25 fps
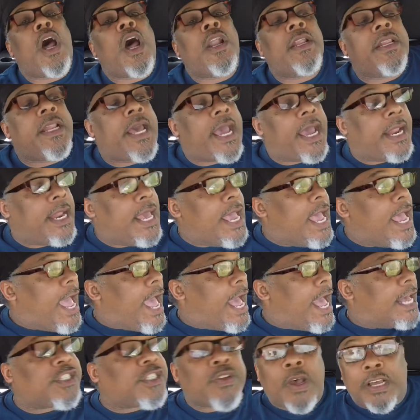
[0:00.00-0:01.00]
of that.
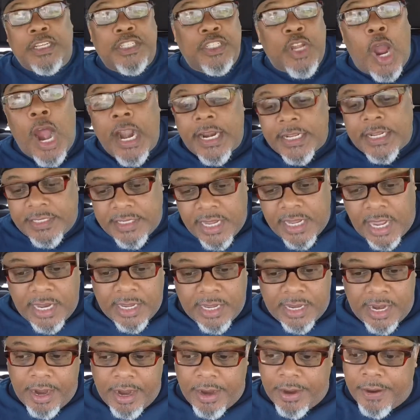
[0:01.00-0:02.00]
And so I started telling
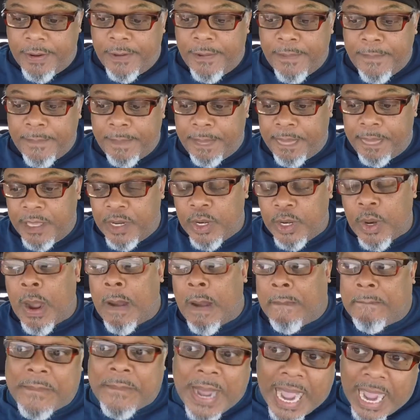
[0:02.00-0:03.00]
her, you know,
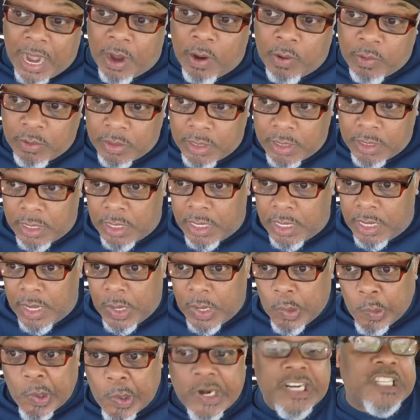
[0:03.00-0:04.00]
about
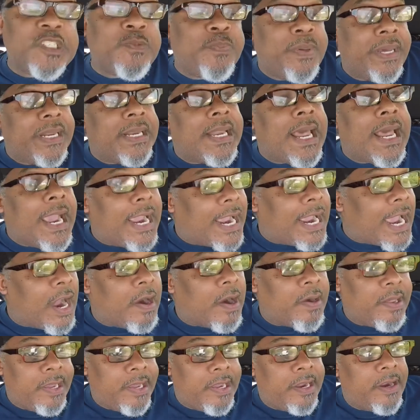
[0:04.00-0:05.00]
what it's been like out
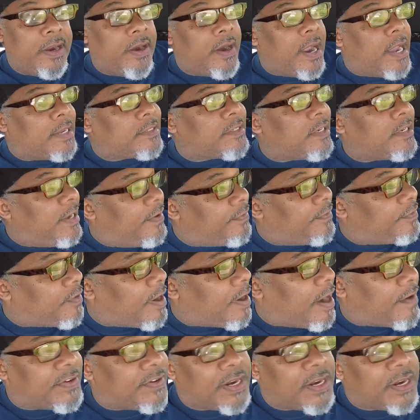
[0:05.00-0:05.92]
here as a Lyft driver.